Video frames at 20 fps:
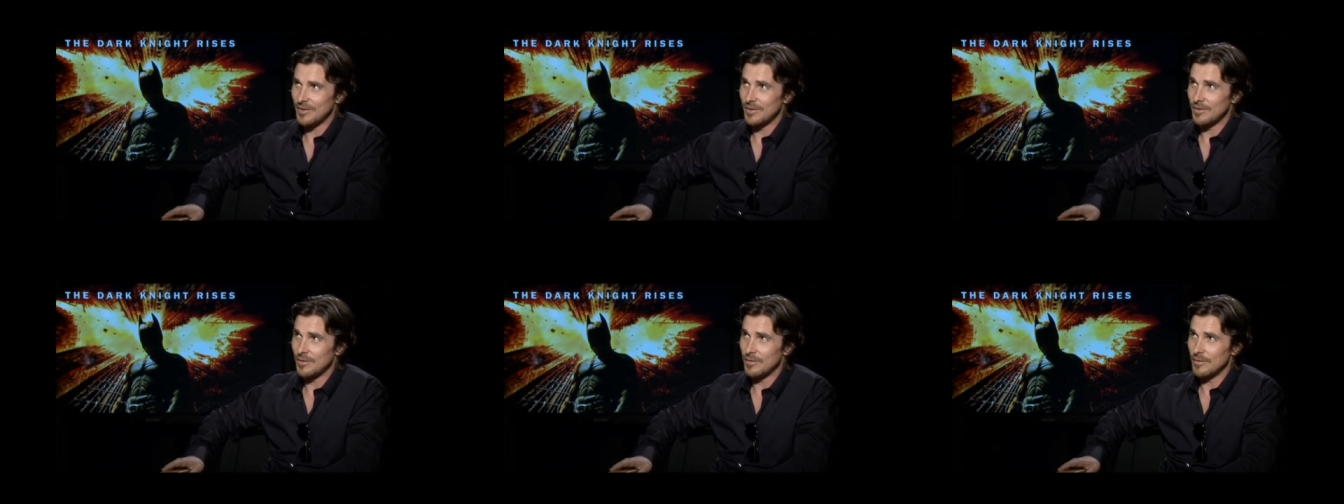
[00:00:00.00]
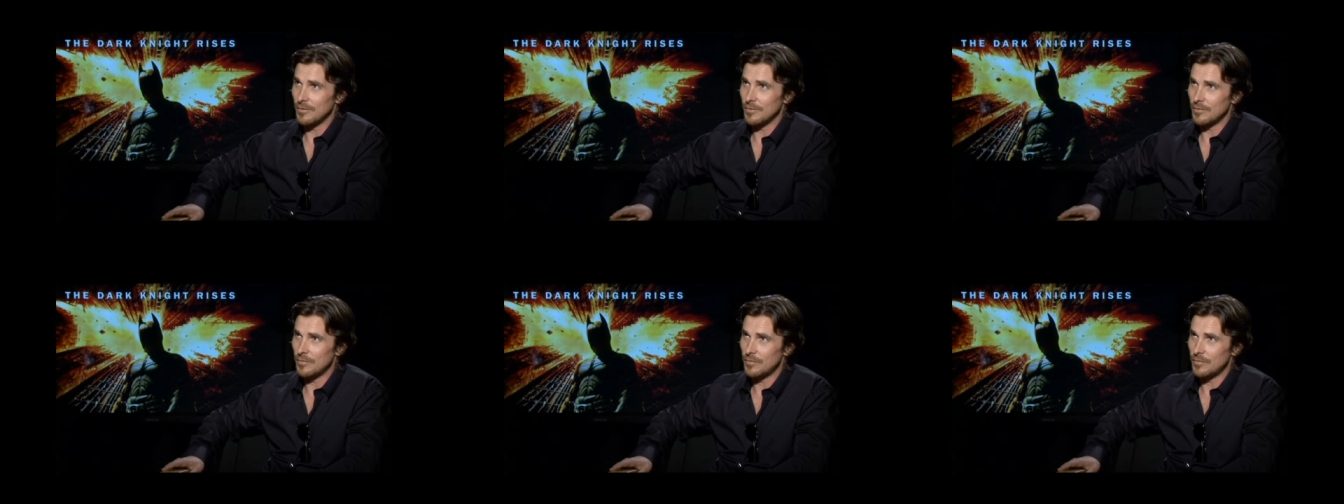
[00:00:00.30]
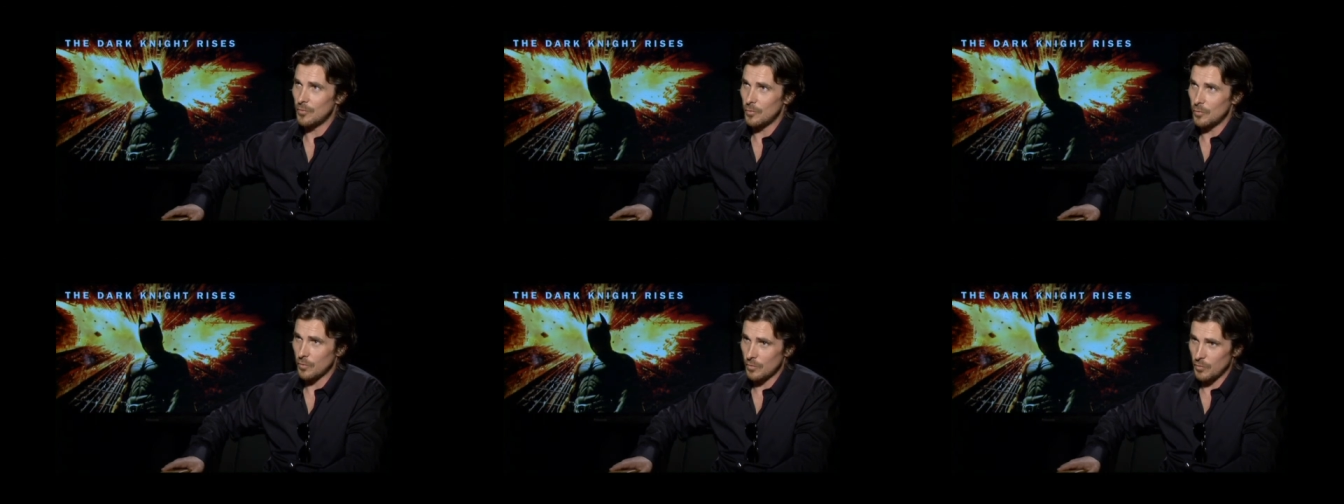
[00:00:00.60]
the
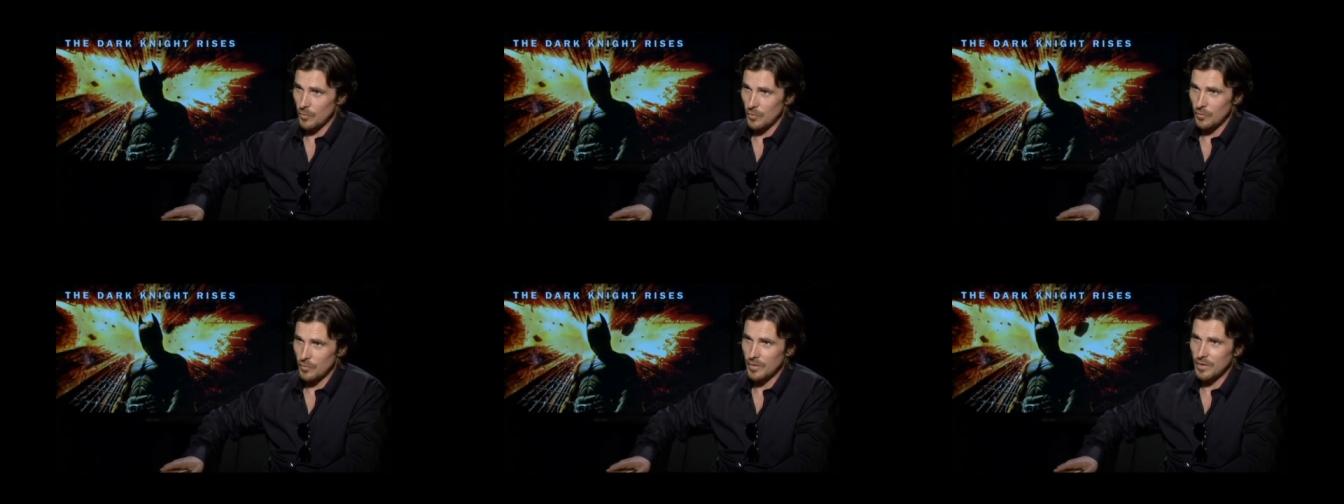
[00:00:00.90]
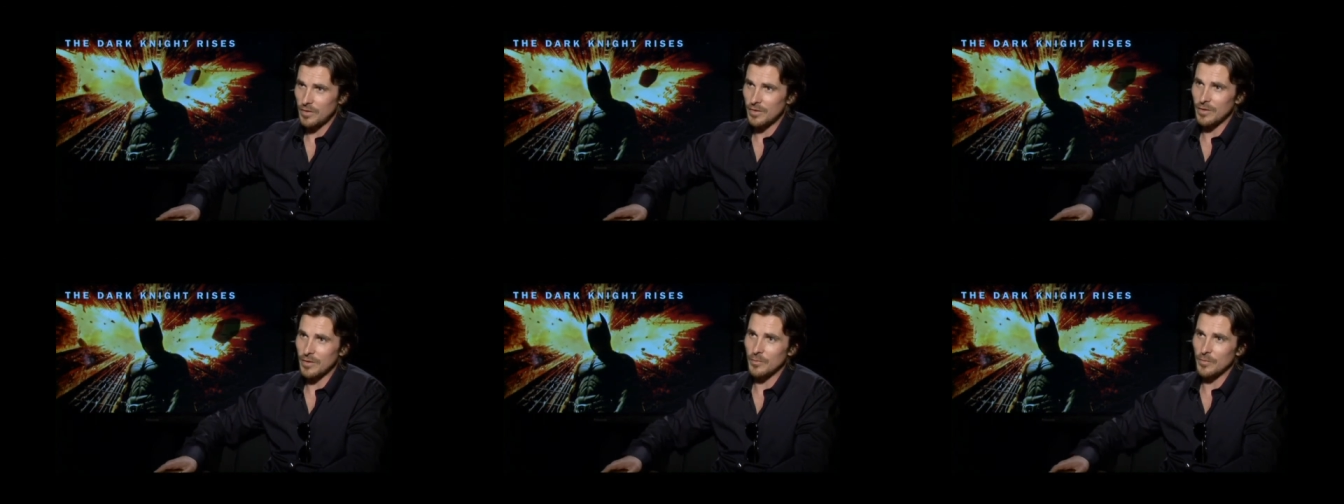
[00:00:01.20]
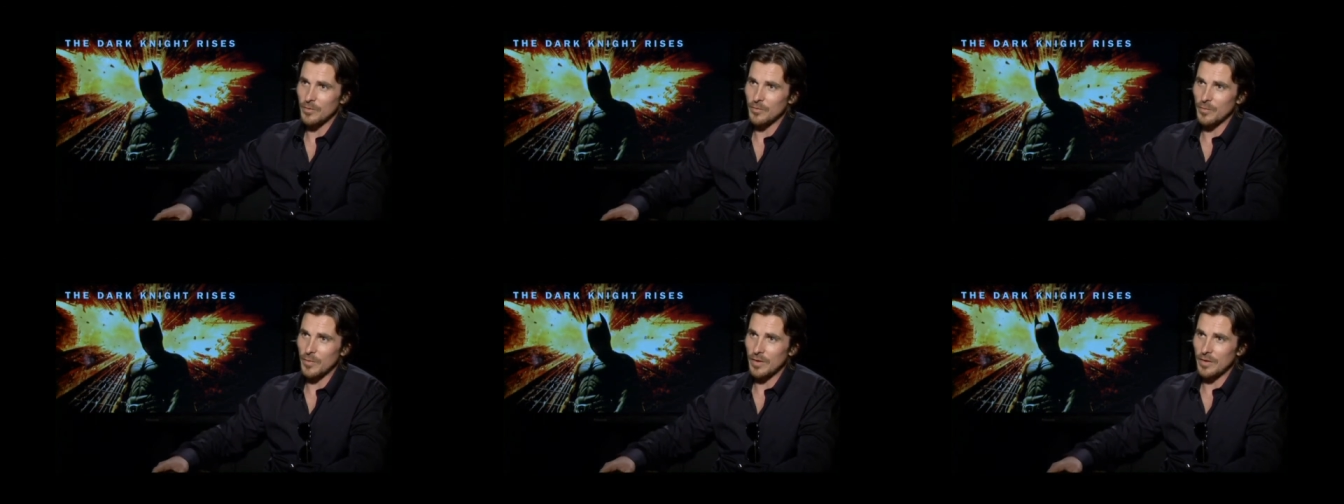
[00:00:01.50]
fourth movie that
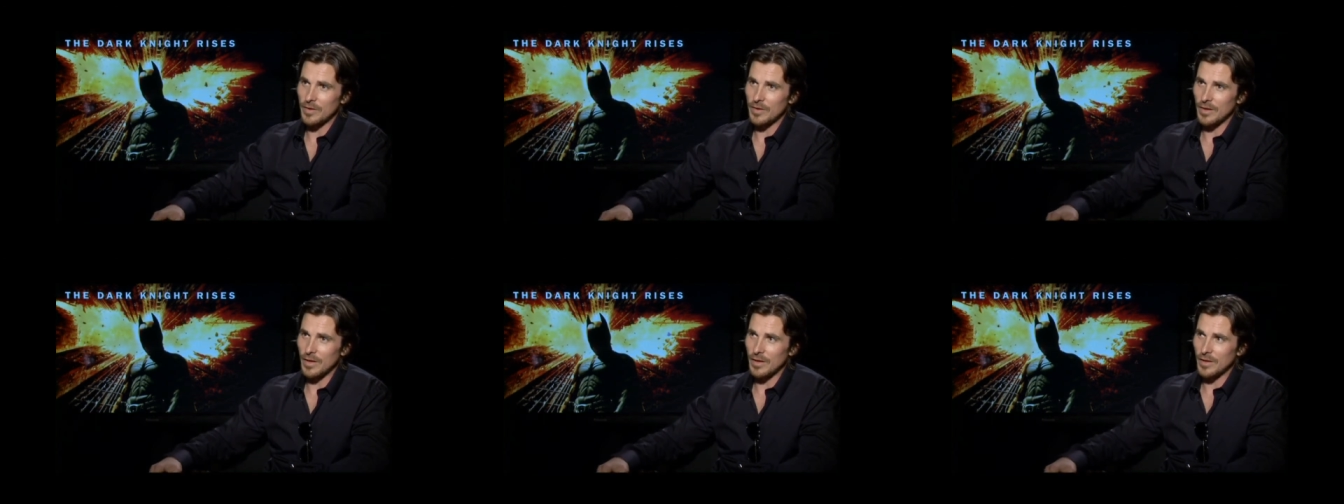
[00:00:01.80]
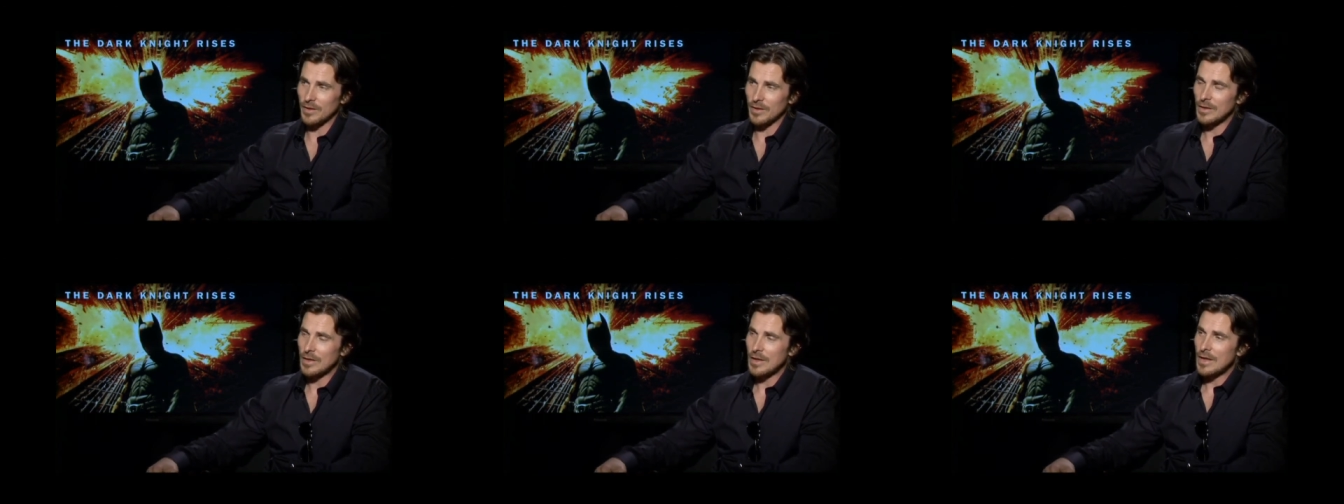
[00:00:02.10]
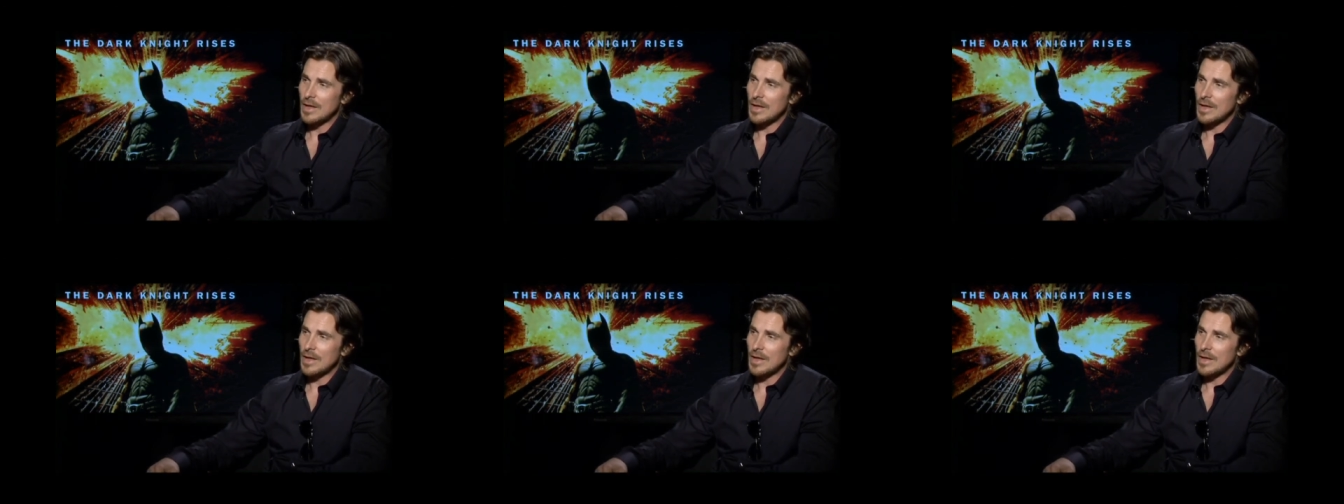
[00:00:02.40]
we've made together,